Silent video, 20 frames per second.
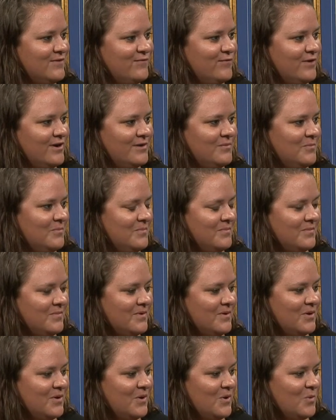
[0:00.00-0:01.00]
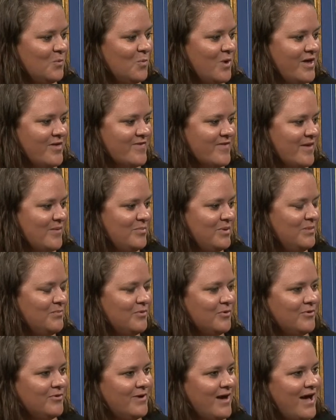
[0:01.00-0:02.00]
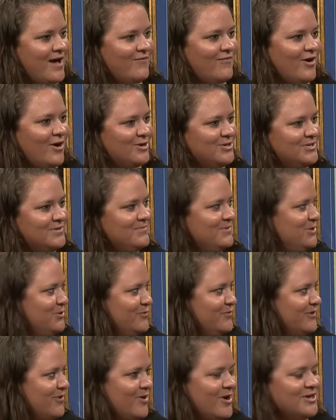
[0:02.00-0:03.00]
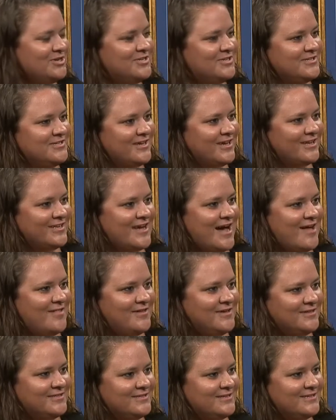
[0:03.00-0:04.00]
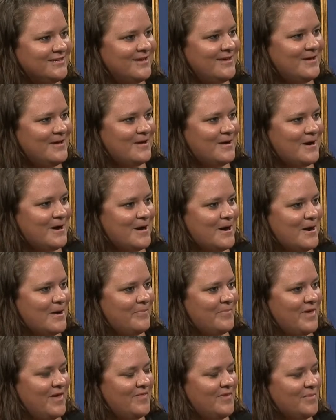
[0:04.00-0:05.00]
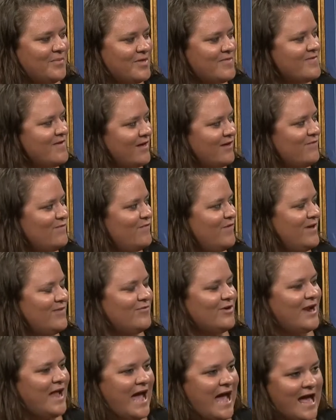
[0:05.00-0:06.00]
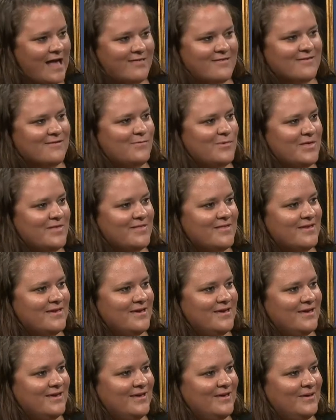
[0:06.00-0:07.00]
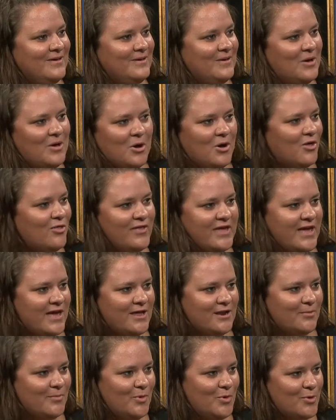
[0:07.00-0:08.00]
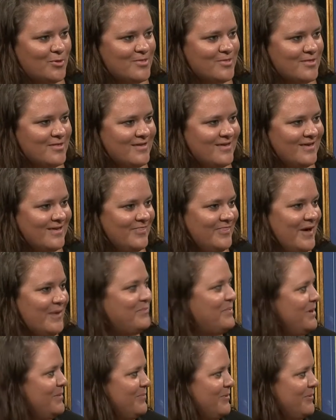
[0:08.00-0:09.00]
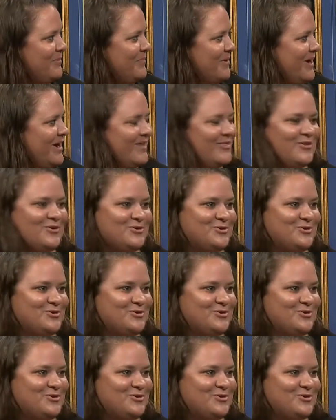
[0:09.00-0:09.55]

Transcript: different ways that people use their artistic talents. And then my second favorite has to be seeing all the animals that people bring,